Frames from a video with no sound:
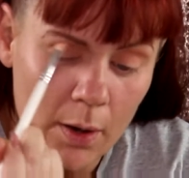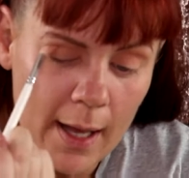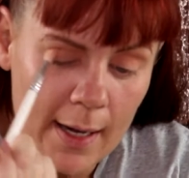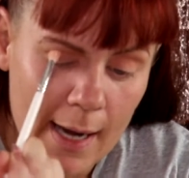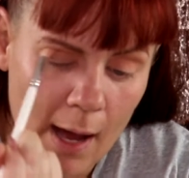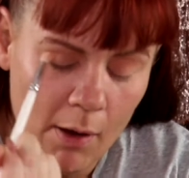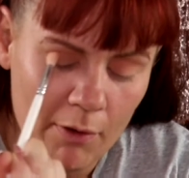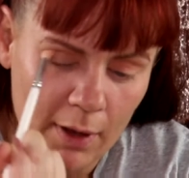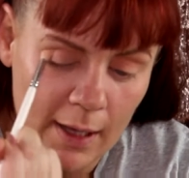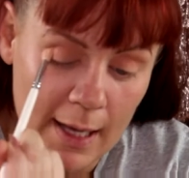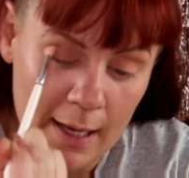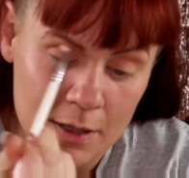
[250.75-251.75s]
and now I
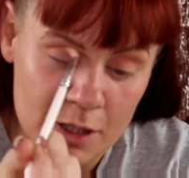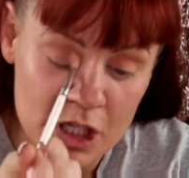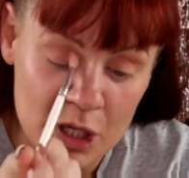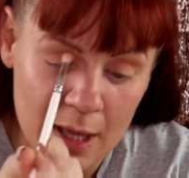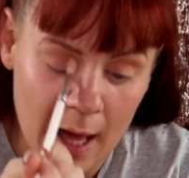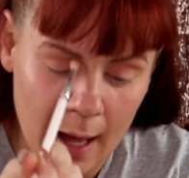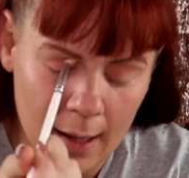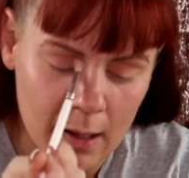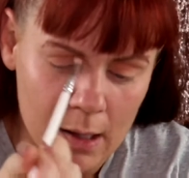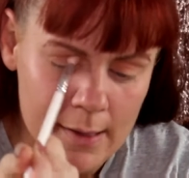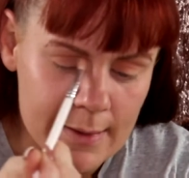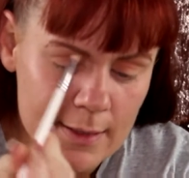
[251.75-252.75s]
really can't do that
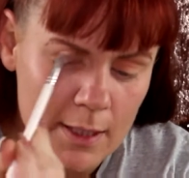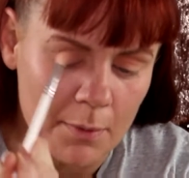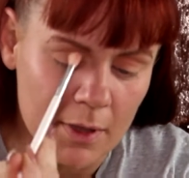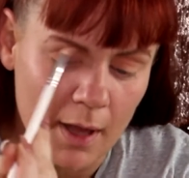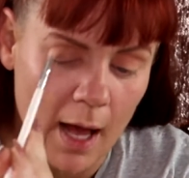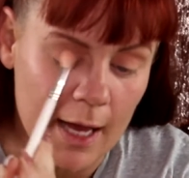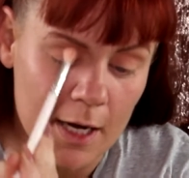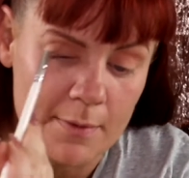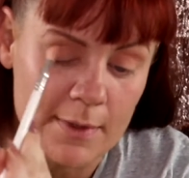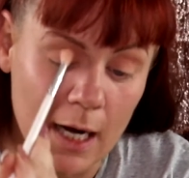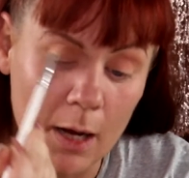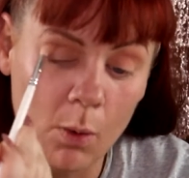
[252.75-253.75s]
because some of the
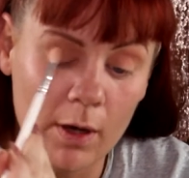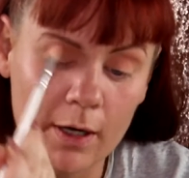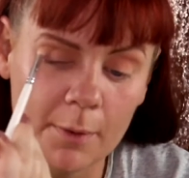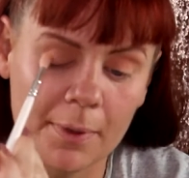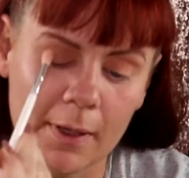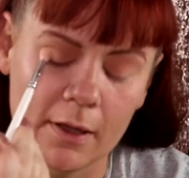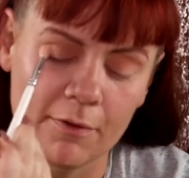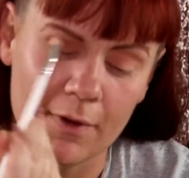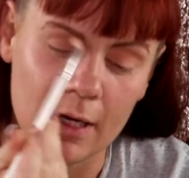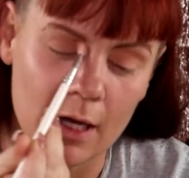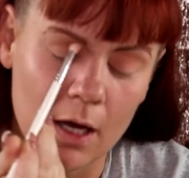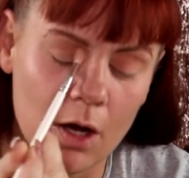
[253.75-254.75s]
items that I wanted to put in the
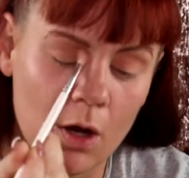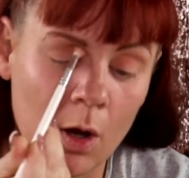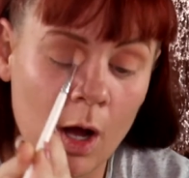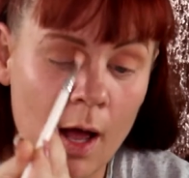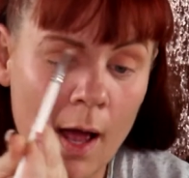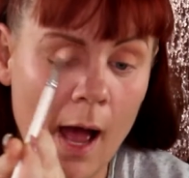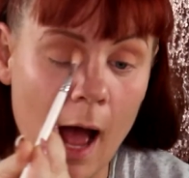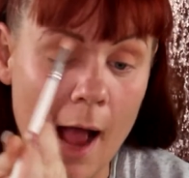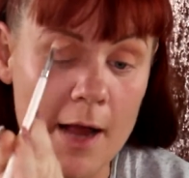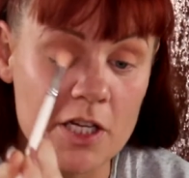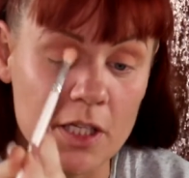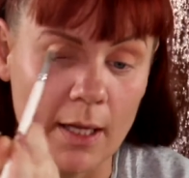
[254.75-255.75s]
video,
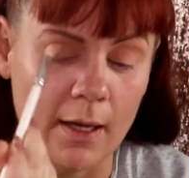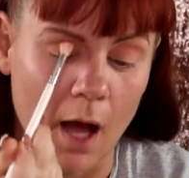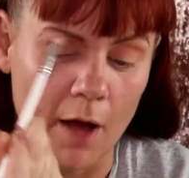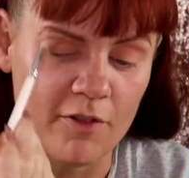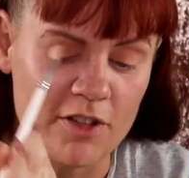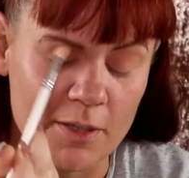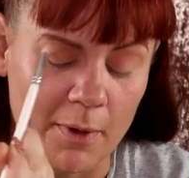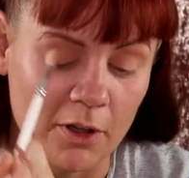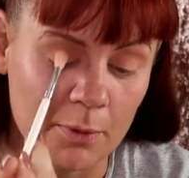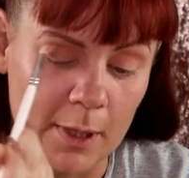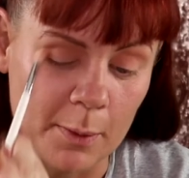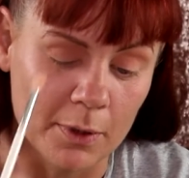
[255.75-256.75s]
I actually got for some
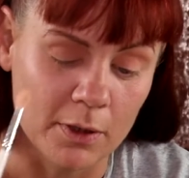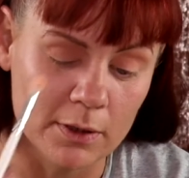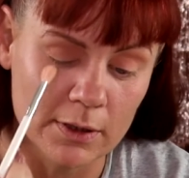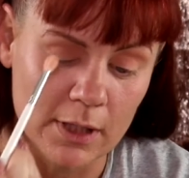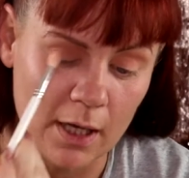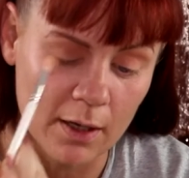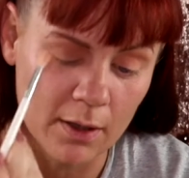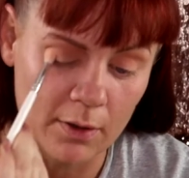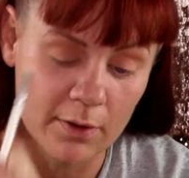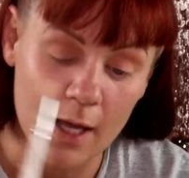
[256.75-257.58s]
other people, so